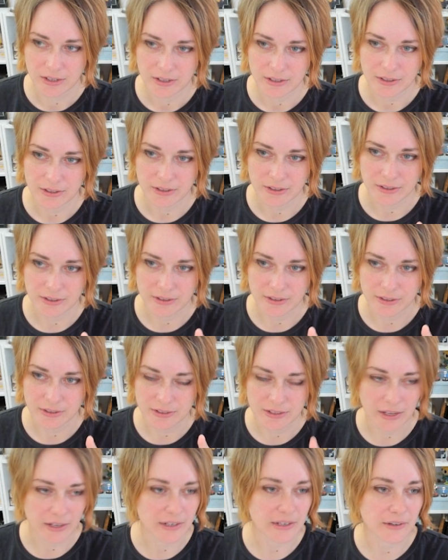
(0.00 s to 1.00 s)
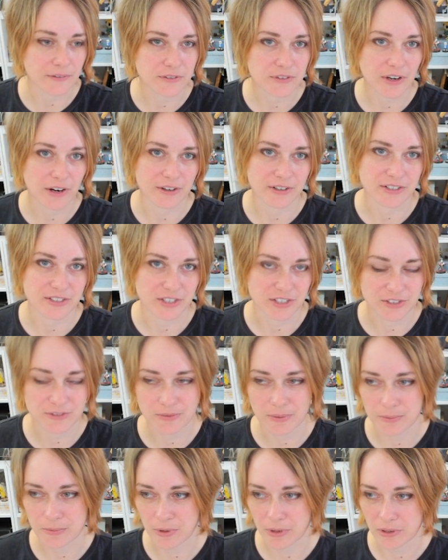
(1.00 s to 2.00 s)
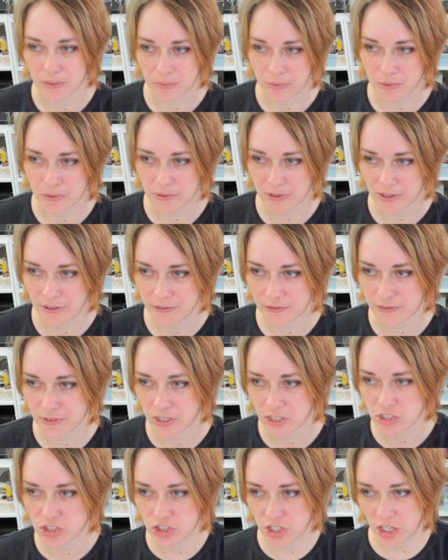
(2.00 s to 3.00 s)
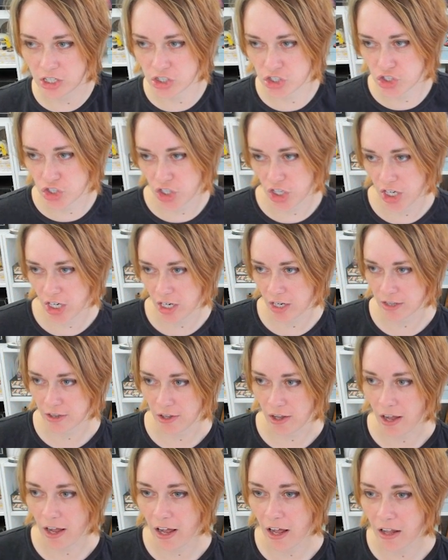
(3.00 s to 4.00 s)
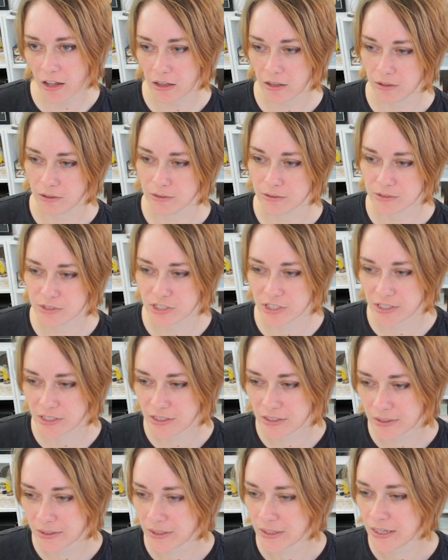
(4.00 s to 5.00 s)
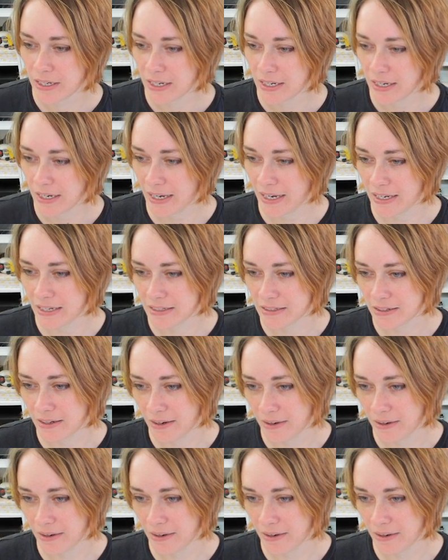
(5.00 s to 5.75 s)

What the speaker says: Night Elf characters from World of Warcraft, Sadashan the Hallowed, and